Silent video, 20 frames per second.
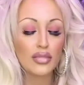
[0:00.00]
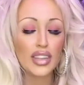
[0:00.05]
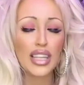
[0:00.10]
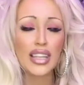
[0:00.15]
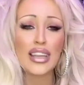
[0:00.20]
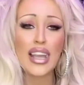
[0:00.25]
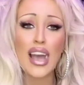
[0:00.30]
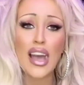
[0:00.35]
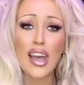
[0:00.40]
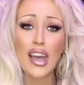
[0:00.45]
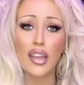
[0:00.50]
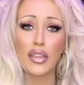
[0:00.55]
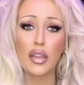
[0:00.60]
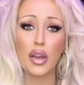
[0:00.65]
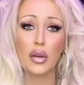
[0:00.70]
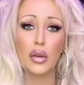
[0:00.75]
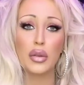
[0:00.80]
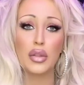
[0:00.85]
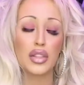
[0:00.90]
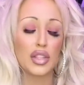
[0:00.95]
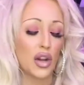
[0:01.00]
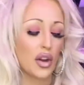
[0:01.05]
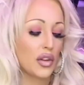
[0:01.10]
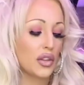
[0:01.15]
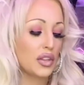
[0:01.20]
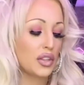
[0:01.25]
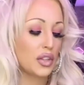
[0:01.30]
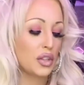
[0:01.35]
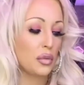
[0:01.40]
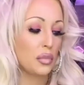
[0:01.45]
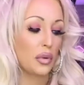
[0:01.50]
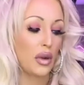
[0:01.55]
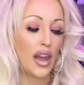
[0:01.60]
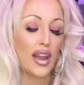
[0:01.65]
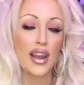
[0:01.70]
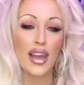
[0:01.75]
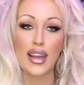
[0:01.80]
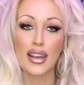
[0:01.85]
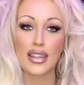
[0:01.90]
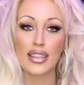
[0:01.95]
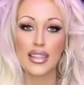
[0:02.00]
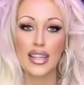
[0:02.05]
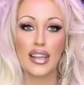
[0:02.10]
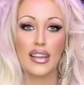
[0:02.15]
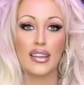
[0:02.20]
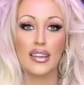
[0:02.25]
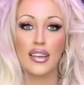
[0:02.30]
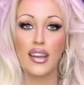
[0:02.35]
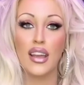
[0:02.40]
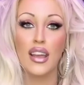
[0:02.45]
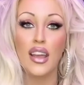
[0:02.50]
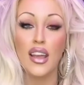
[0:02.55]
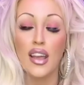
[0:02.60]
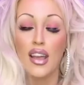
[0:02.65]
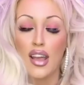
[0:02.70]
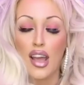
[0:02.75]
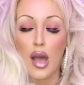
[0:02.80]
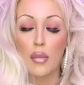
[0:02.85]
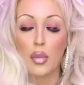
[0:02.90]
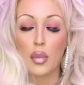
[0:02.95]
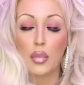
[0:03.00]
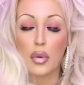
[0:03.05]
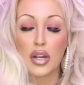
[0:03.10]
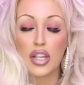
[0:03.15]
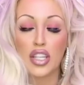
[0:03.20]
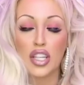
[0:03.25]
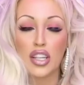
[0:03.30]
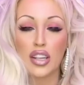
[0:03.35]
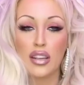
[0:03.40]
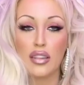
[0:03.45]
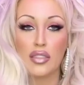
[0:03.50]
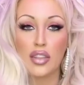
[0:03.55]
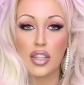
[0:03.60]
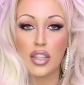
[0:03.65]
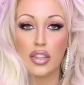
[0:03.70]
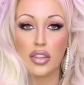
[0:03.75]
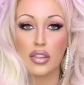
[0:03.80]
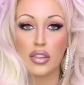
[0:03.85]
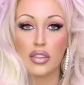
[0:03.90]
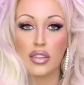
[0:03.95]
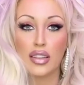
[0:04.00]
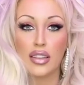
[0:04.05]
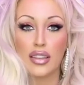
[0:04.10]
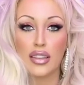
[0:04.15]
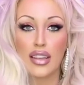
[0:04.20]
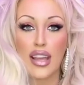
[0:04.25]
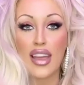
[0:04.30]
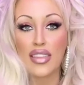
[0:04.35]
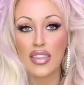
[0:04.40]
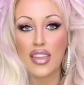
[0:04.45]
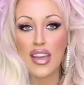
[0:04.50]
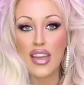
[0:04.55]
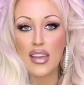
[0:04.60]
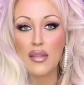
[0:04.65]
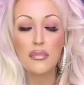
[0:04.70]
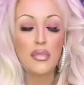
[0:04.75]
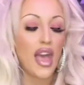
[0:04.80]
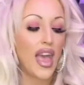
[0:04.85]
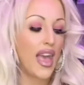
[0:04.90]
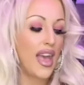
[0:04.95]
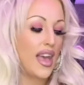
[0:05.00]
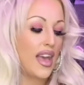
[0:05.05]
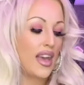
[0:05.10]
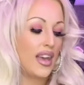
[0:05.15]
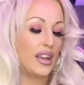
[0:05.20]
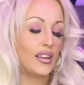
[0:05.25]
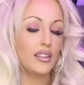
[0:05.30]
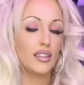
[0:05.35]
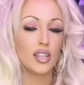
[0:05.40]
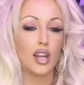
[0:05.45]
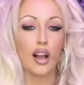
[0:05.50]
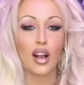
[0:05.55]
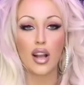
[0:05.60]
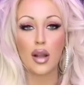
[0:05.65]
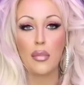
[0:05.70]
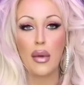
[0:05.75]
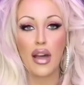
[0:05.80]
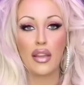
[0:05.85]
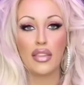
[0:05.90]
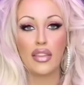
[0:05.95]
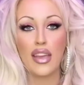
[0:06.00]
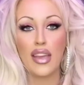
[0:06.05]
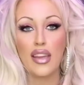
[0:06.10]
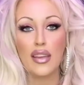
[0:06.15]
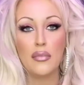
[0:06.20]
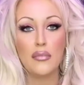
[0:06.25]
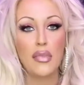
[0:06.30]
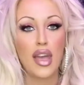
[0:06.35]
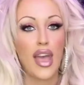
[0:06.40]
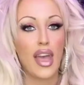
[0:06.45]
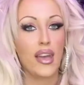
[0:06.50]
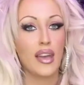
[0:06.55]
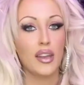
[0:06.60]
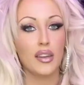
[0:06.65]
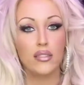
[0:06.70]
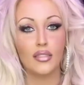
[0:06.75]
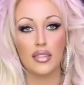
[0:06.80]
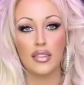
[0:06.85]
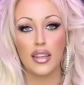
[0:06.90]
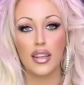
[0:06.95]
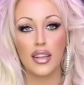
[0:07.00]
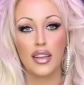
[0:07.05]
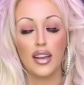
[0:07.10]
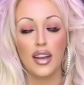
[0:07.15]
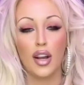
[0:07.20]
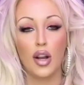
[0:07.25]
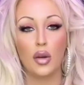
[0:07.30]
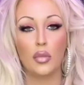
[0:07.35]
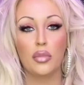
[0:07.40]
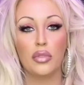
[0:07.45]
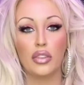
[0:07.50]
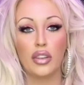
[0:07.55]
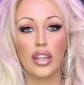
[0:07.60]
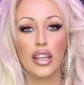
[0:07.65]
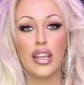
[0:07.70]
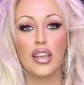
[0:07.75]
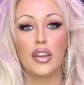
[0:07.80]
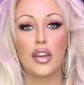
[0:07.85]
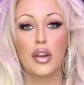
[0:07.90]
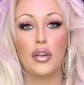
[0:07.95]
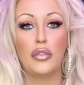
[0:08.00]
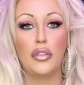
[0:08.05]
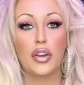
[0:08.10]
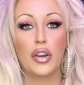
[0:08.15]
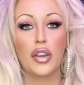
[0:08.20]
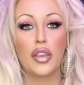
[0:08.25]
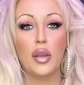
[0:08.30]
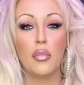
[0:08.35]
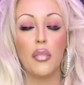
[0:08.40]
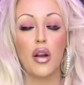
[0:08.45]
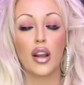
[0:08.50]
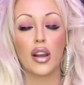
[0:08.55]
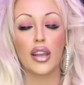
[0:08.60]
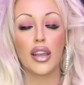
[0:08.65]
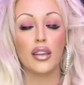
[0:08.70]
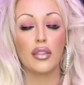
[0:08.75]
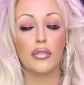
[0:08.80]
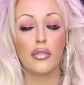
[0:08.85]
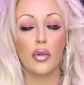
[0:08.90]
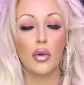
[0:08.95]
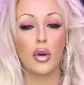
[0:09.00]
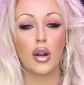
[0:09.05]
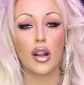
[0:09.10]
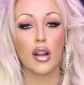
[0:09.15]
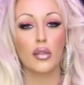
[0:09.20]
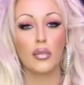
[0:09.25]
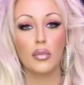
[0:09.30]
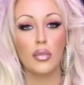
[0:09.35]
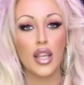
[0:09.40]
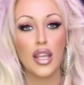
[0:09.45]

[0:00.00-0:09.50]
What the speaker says: yeah, those are the two products, and I'm appreciative to get them and talk about them, and hopefully, you know, if you're in the market for